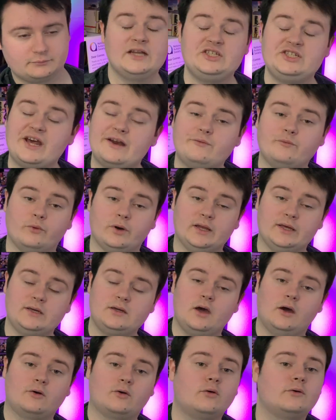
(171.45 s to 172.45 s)

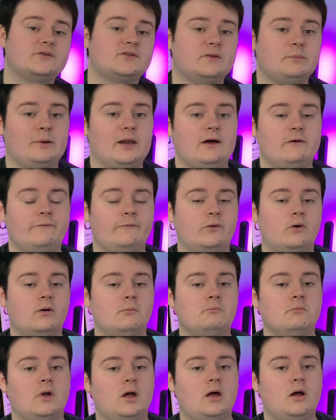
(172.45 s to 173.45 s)
Generally, across the
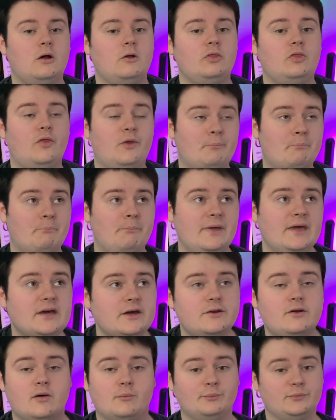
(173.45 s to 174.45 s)
platform, the
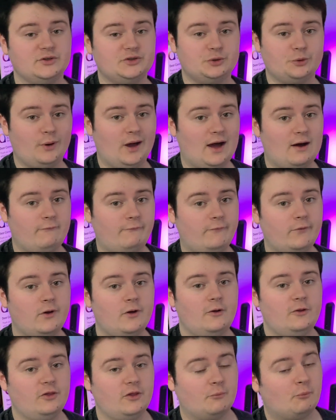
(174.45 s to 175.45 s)
bigger numbers you have,
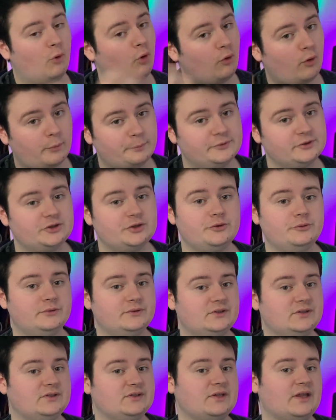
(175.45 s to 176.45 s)
the more
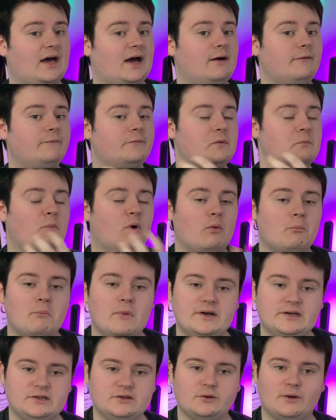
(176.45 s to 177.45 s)
opportunities you have, the more
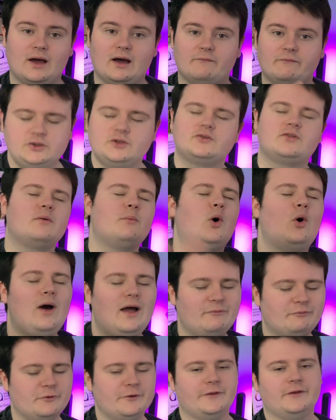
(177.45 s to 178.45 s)
money you have, just the more
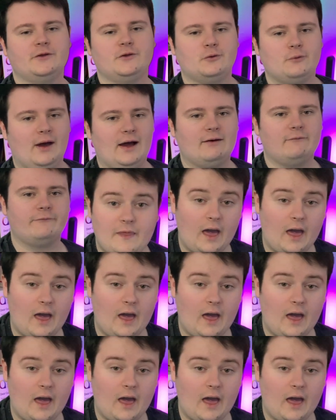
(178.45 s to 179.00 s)
everything you have.